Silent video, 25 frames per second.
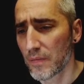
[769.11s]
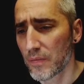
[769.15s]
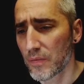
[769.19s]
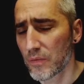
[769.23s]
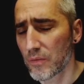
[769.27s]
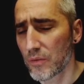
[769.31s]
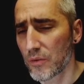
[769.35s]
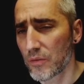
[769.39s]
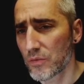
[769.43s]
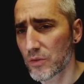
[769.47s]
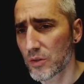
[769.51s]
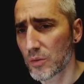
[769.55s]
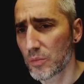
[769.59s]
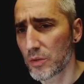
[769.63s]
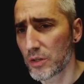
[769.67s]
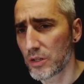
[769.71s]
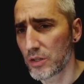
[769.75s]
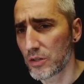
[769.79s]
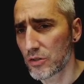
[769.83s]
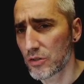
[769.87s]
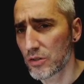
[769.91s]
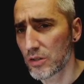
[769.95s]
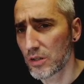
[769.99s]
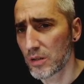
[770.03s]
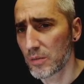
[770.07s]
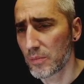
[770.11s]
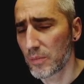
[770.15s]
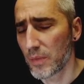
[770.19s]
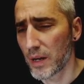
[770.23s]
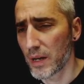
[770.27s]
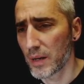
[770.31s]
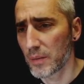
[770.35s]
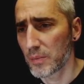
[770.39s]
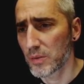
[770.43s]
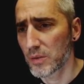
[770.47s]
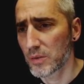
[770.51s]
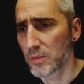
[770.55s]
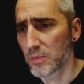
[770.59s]
with some additional
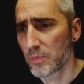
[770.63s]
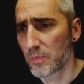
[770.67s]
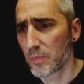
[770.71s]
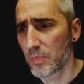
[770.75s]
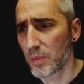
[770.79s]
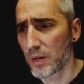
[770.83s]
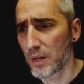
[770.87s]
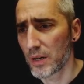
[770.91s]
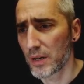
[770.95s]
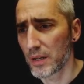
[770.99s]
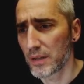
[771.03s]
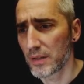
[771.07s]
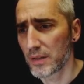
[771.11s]
maps, but